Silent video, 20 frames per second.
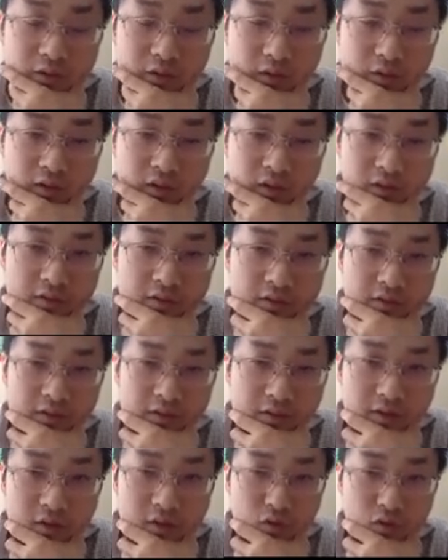Okay,
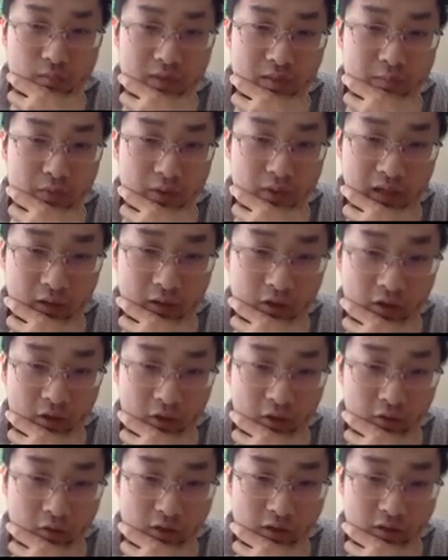so remember our
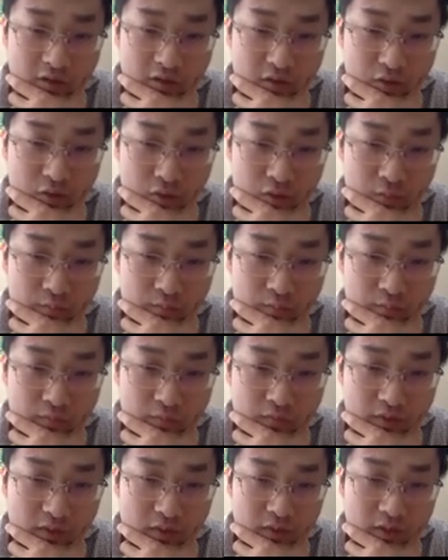goal is to
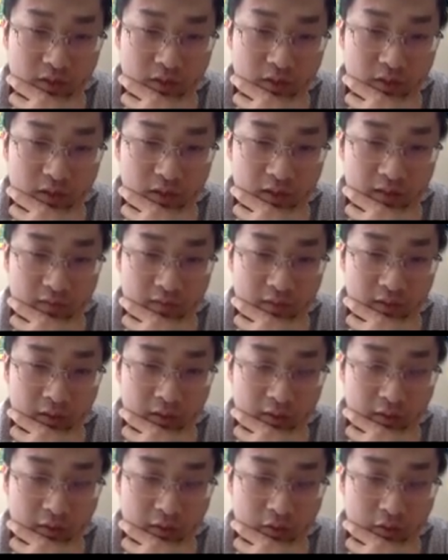get
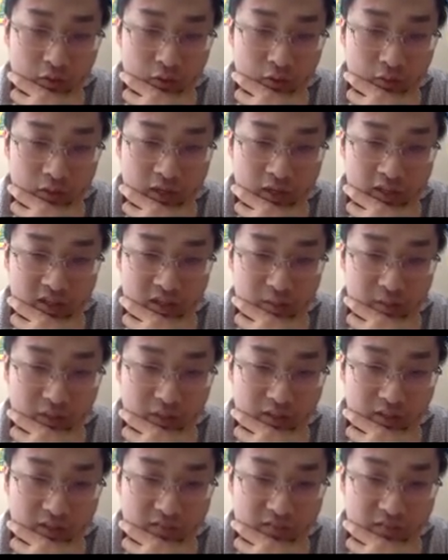to
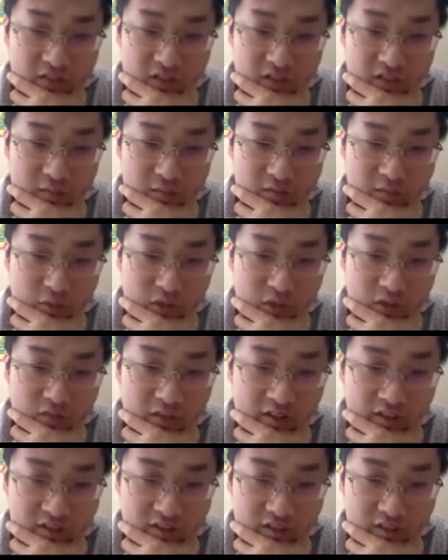estimate this
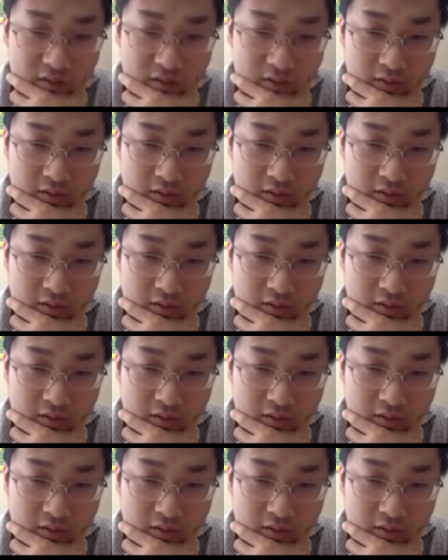event.